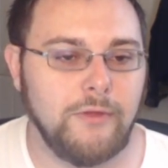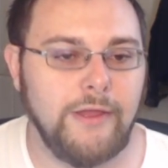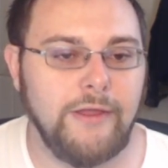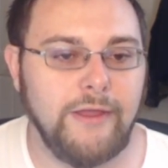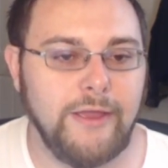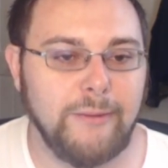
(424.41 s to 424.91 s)

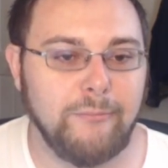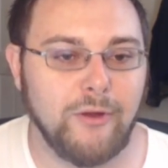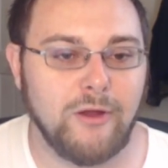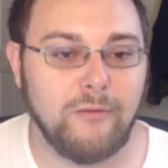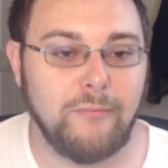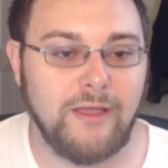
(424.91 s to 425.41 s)
hey,
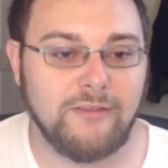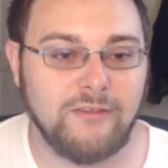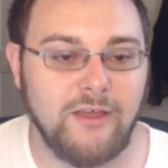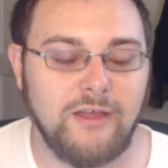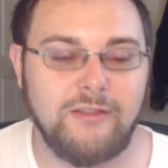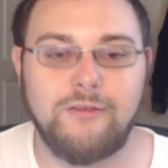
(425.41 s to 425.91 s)
burger
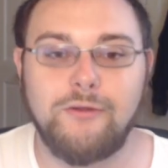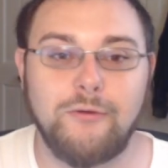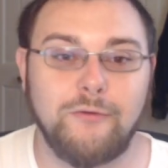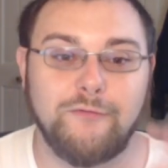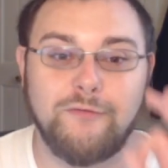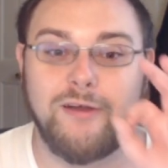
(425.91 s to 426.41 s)
mascot,
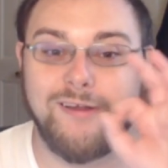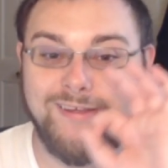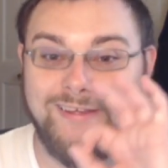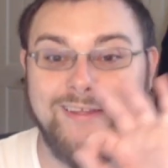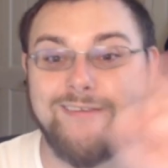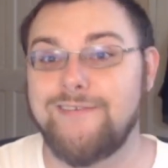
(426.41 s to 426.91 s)
you
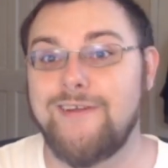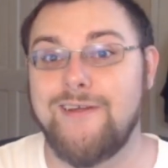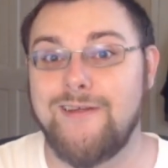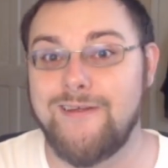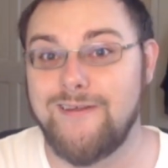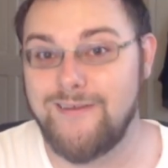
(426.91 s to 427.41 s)
fucking
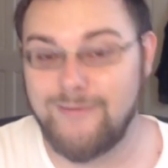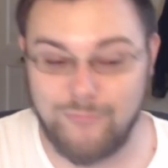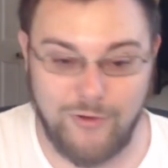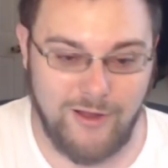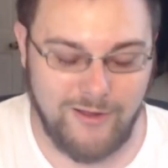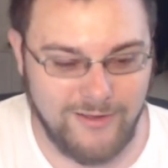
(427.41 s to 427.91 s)
dead,
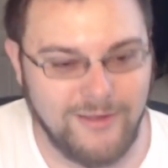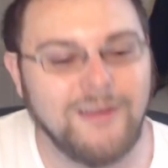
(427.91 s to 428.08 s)
bro.